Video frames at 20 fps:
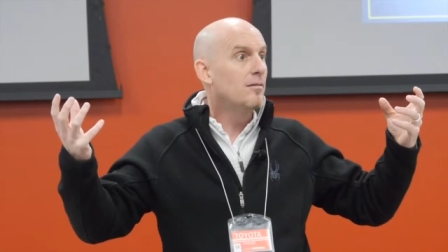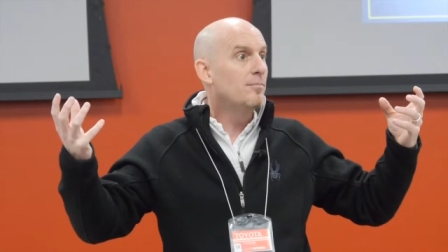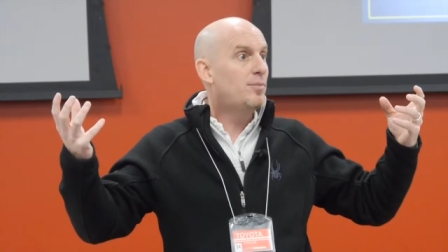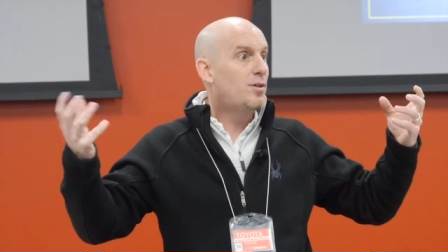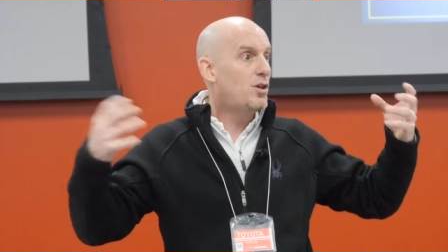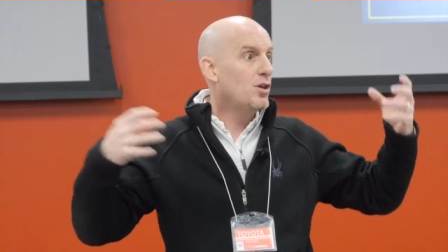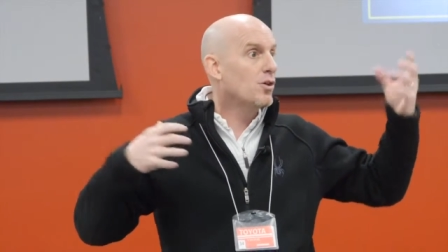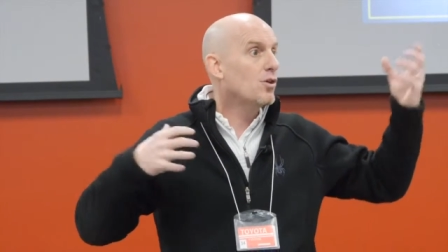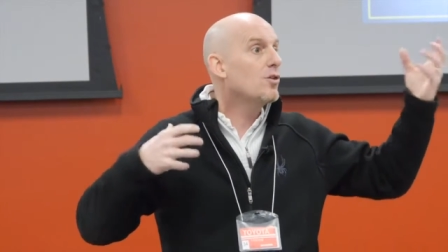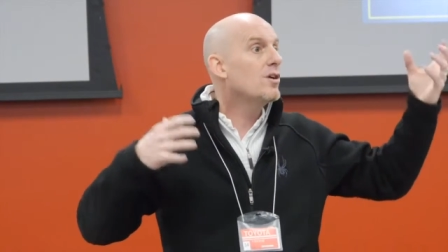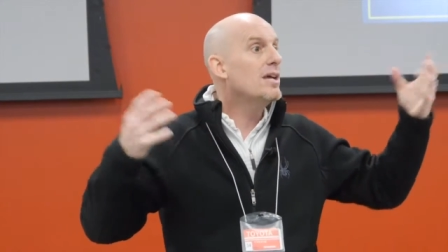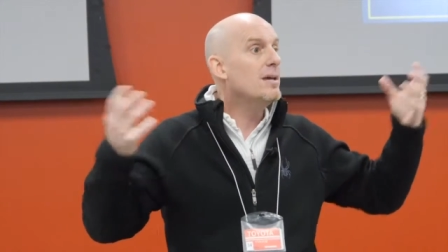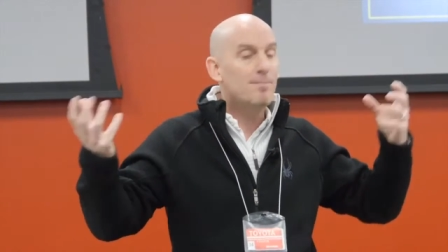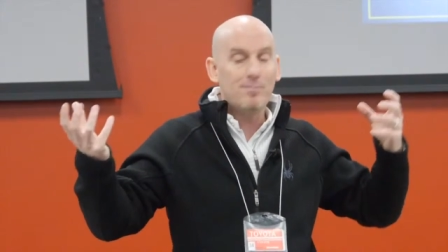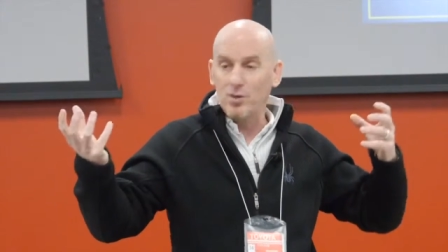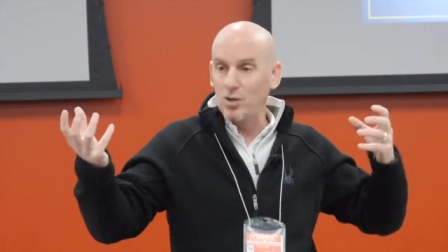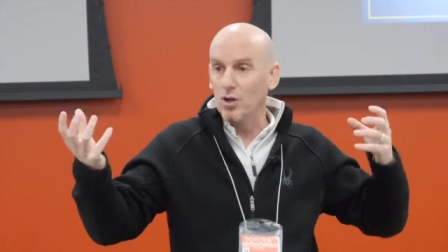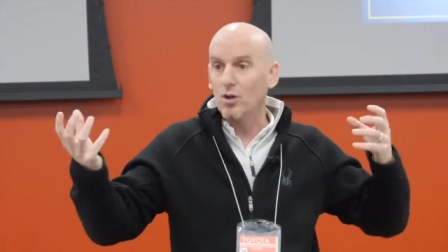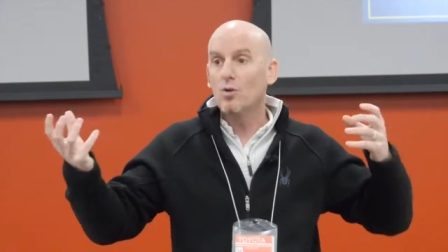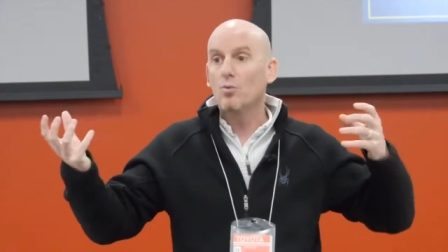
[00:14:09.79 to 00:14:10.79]
pure,
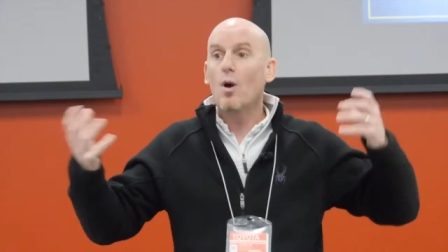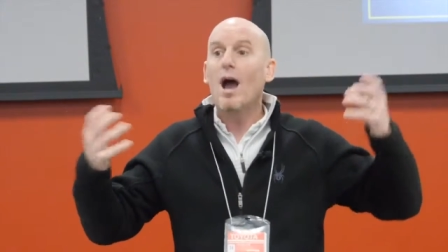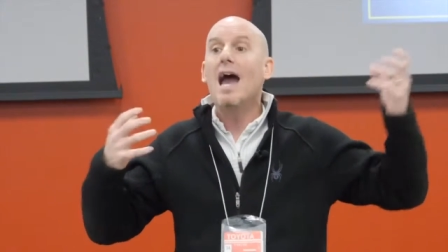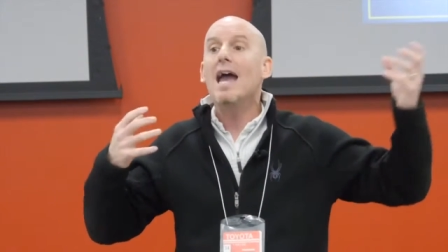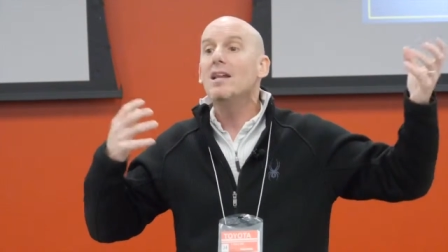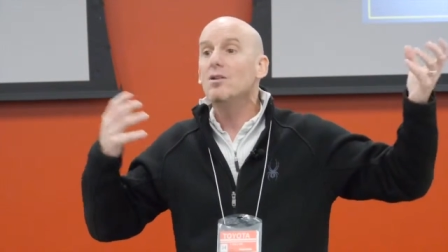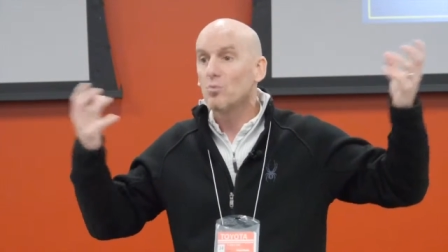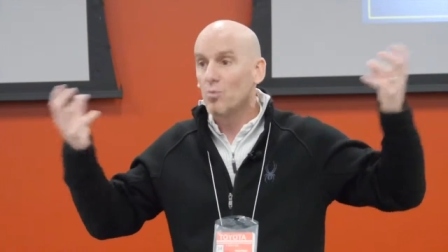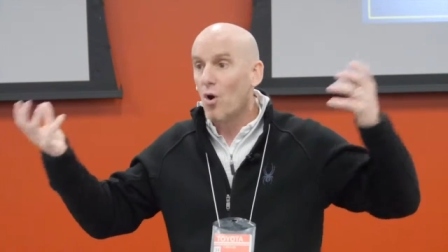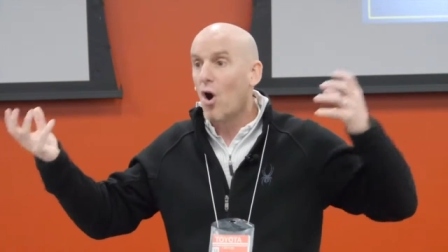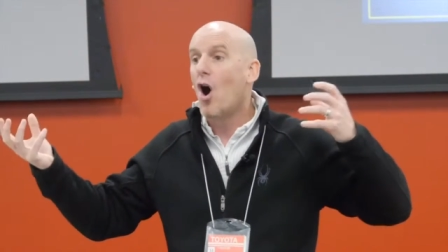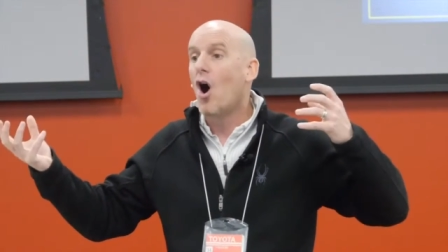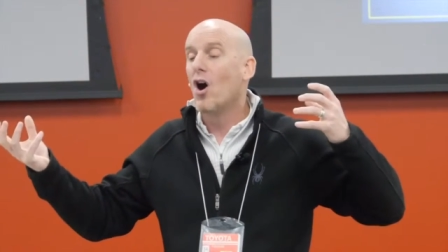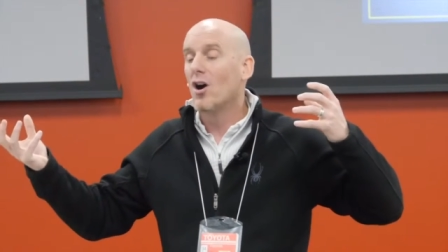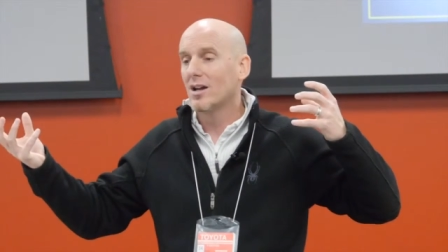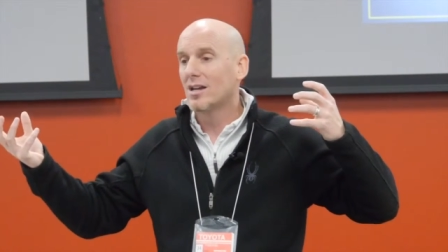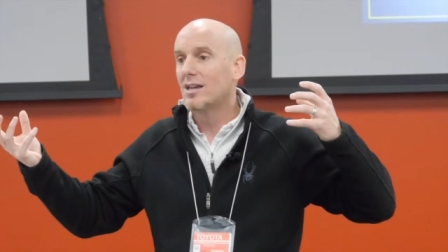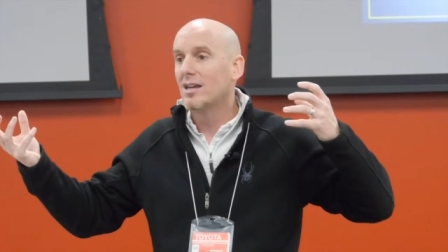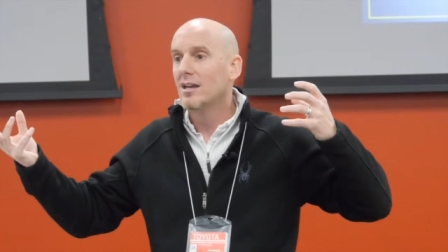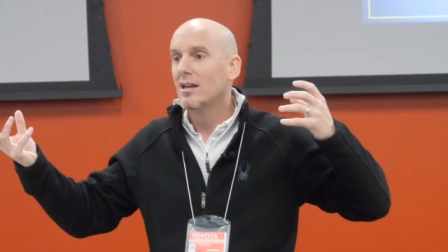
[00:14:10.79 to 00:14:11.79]
impure, right,
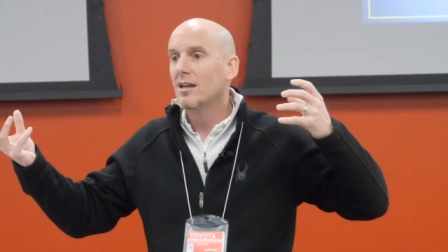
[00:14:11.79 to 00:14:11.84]
wrong.